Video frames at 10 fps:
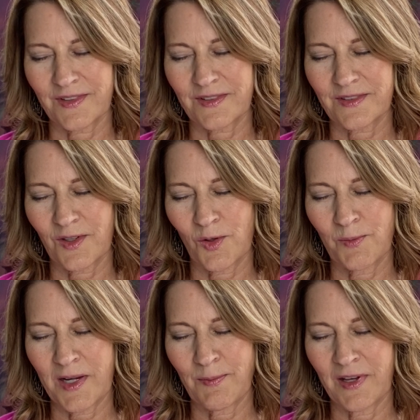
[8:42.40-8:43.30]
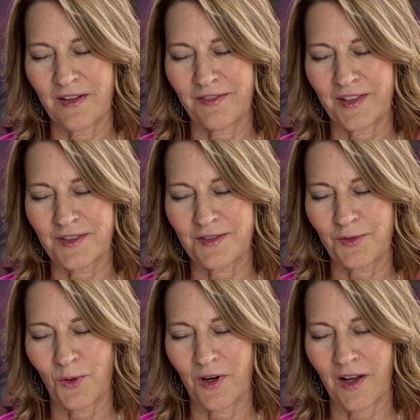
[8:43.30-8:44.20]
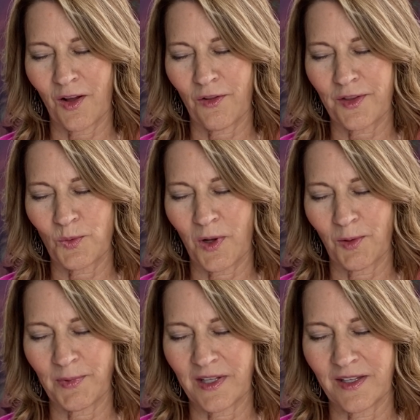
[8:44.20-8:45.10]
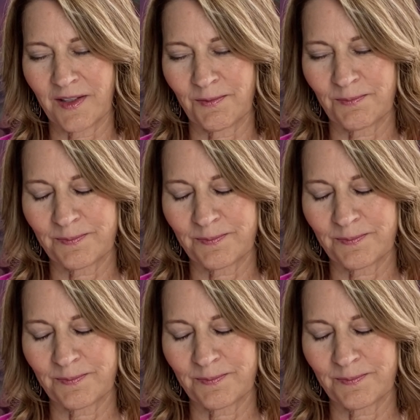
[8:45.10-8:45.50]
so many benefits for health and well-being.